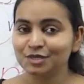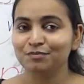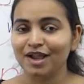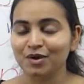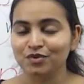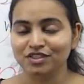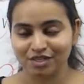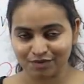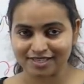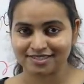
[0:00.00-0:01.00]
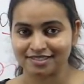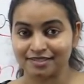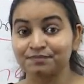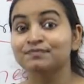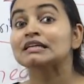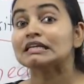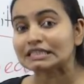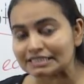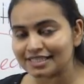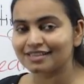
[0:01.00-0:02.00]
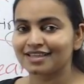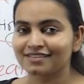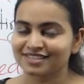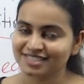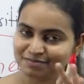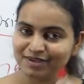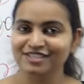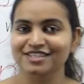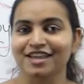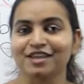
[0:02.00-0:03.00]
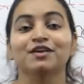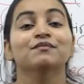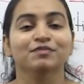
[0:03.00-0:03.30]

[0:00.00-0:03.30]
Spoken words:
you back with a new lesson. Until then, this is me saying